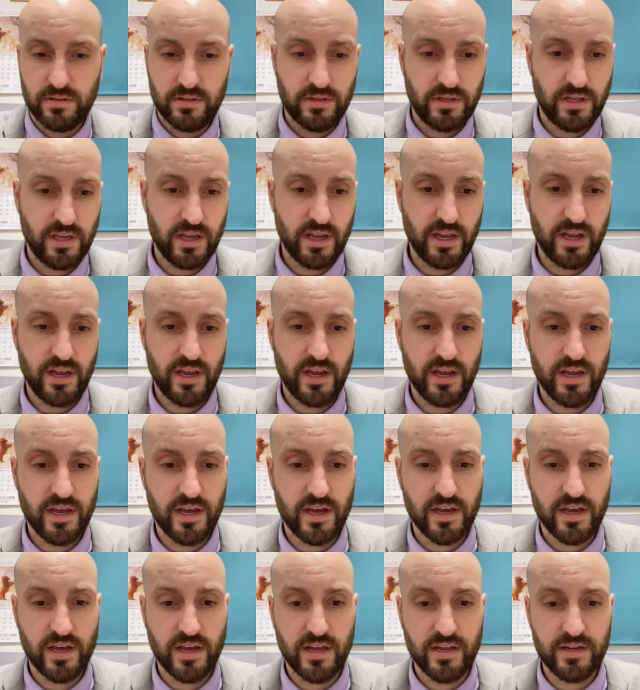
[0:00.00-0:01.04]

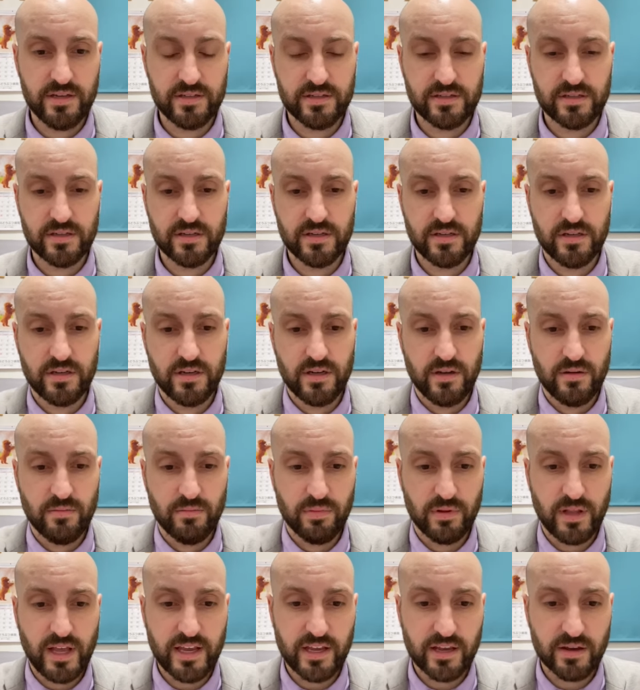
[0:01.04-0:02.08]
And
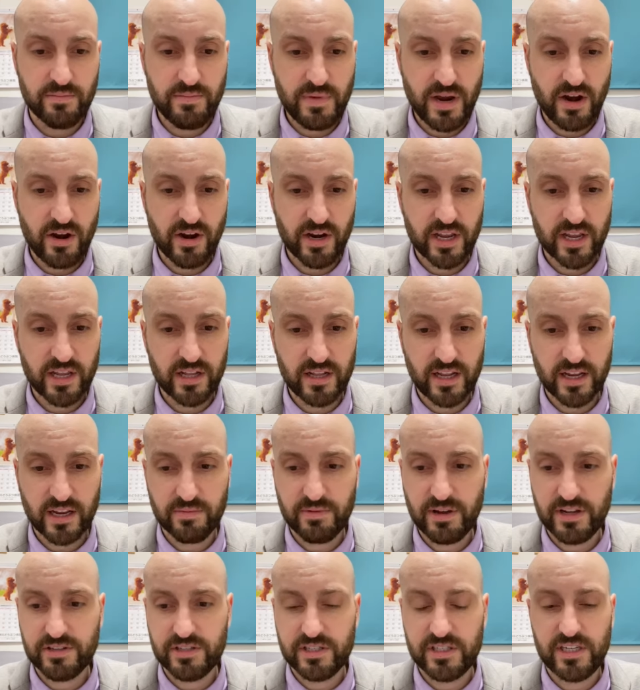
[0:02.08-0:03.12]
blank American, like
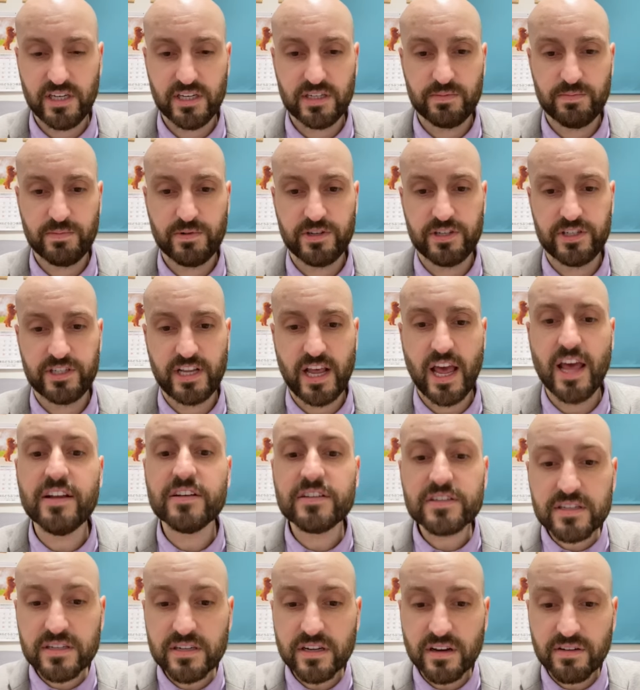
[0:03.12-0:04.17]
about
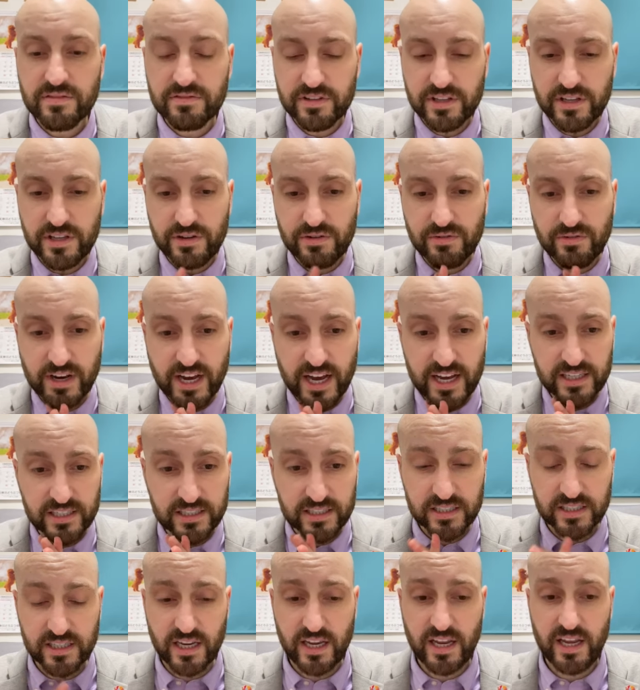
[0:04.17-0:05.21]
6% of the
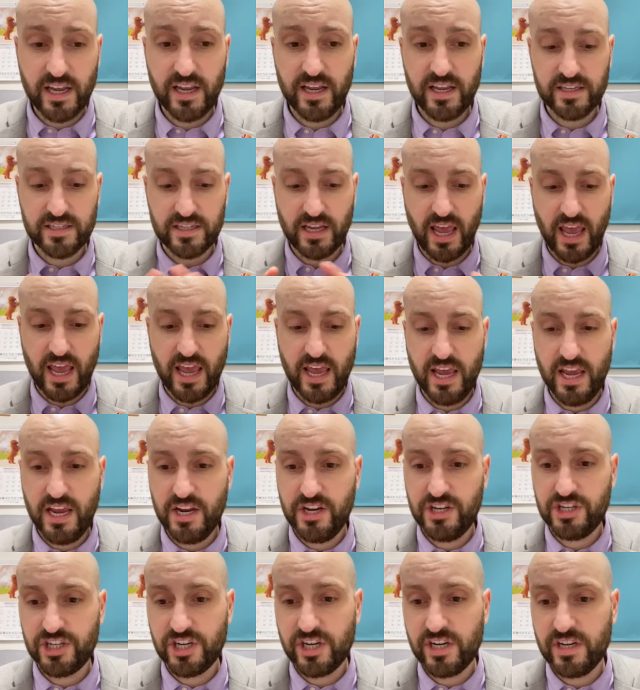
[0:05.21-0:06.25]
US, is
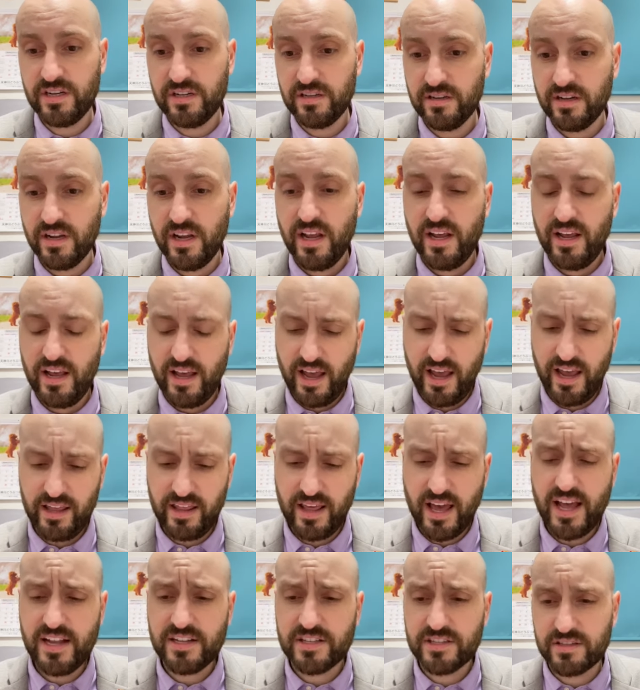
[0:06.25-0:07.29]
Asian. Hey,
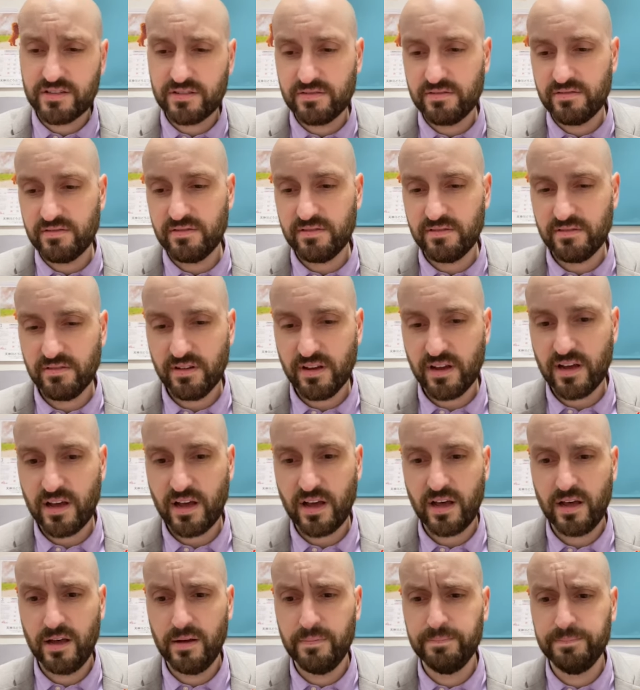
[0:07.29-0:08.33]
that's
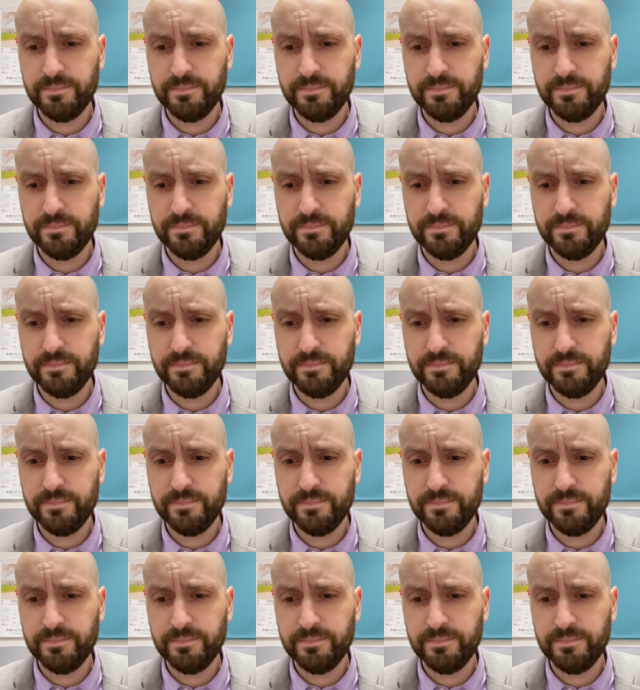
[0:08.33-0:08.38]
a